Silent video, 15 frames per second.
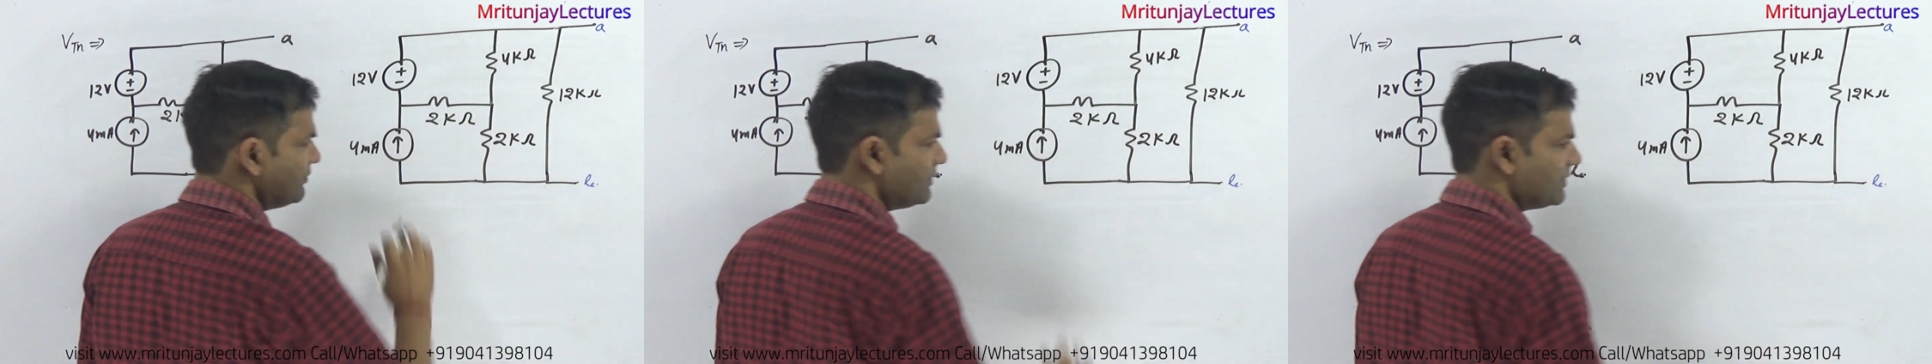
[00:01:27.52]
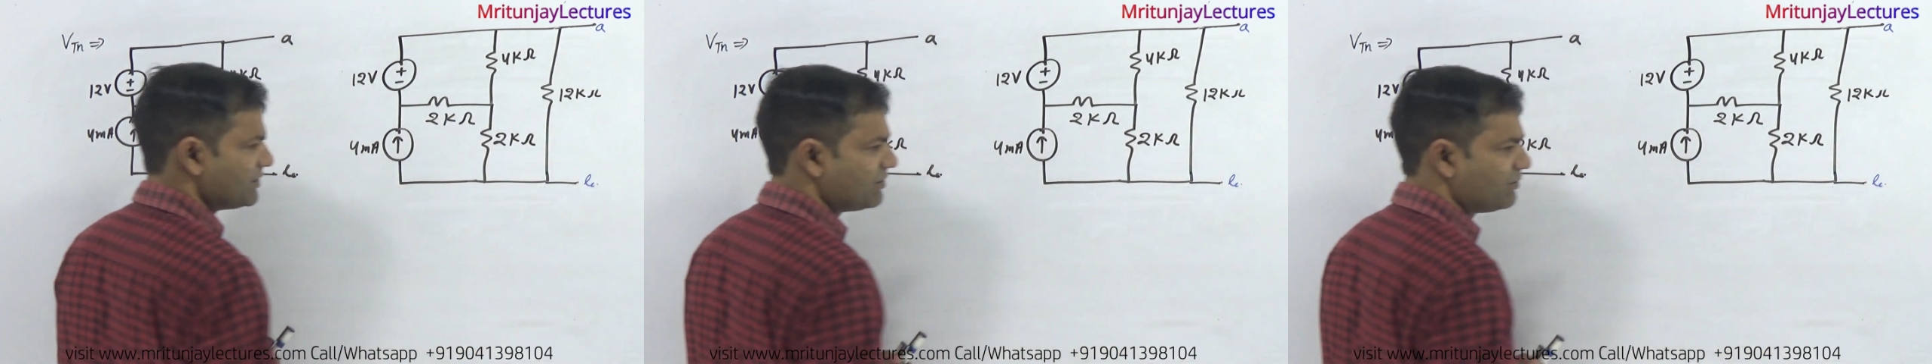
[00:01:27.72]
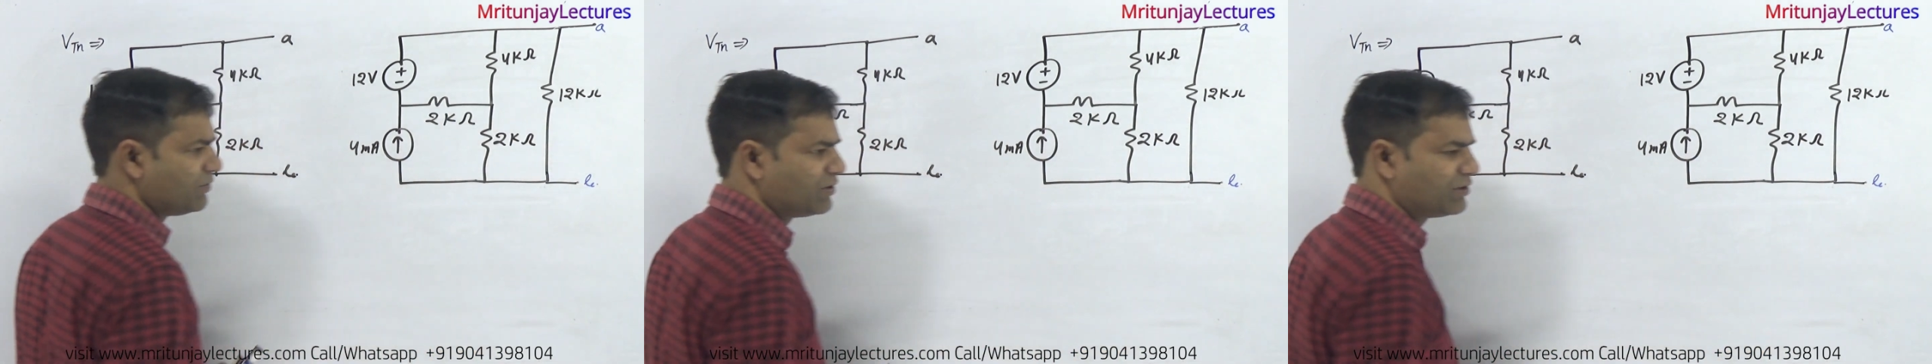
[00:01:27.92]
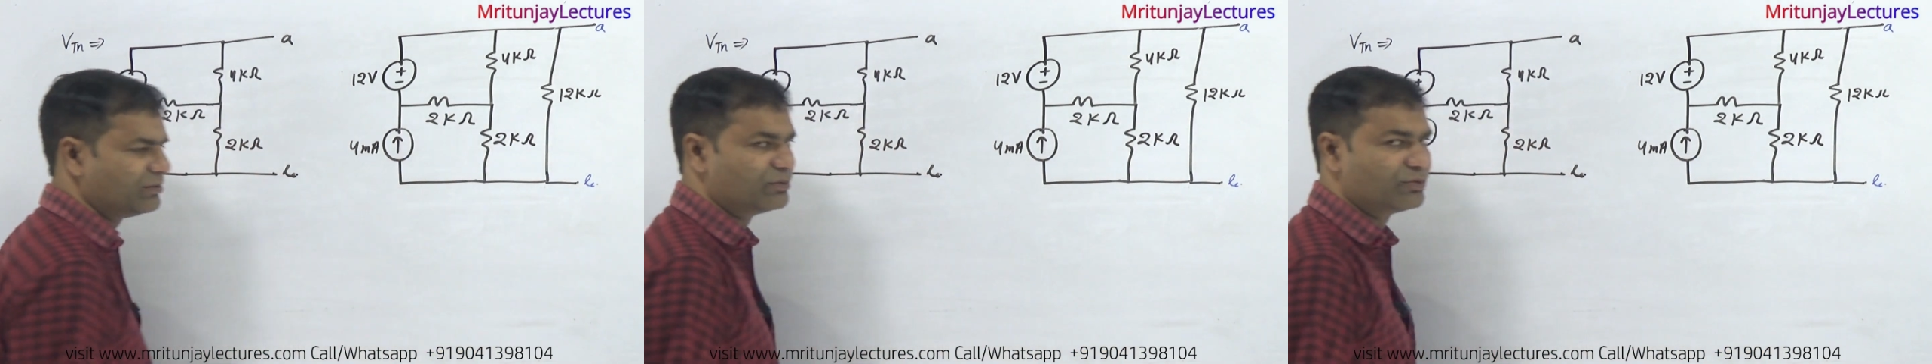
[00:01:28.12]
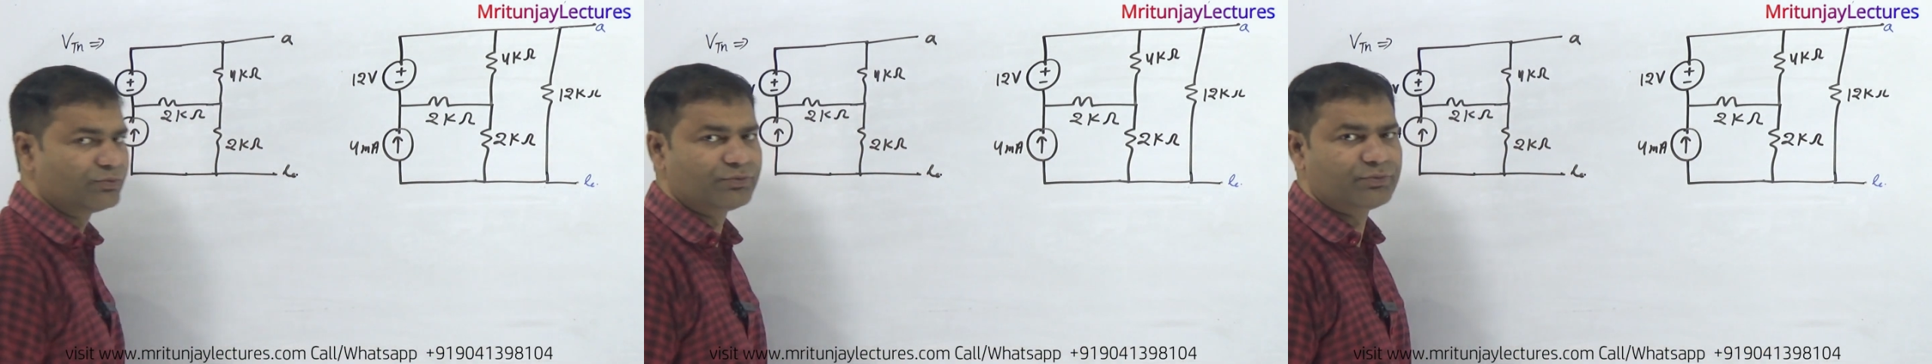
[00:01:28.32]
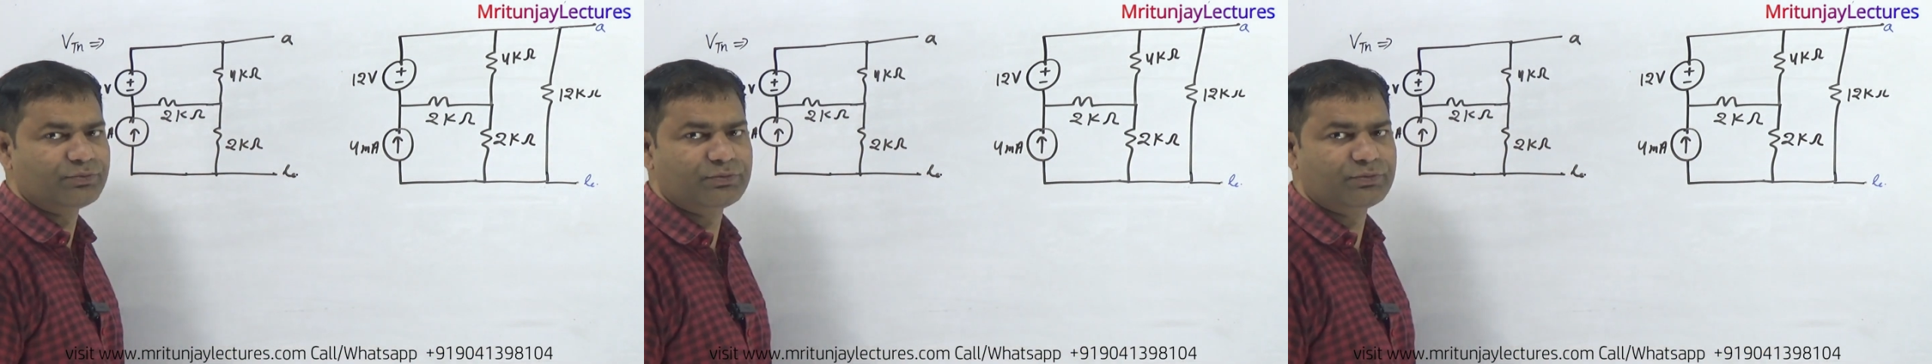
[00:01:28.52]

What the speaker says: First of all, remove.